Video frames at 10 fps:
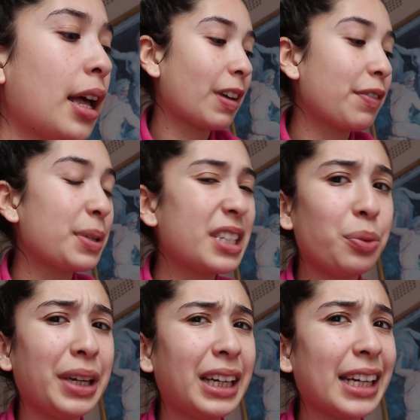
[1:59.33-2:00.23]
I have a
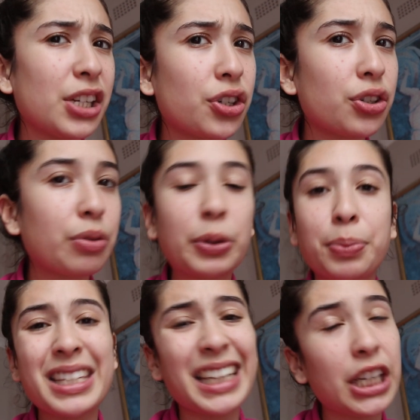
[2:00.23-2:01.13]

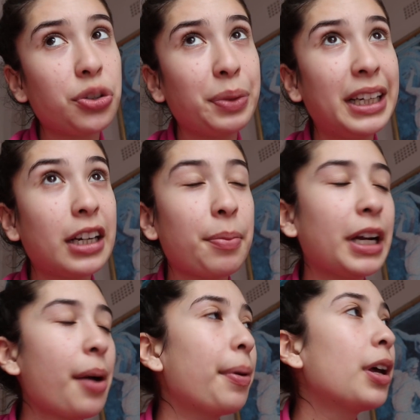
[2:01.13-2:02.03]
busy-ish week coming
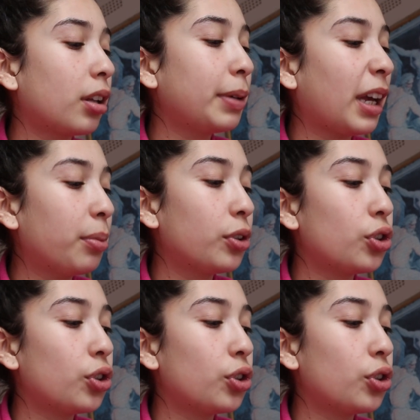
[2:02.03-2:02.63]
up. I'll be able to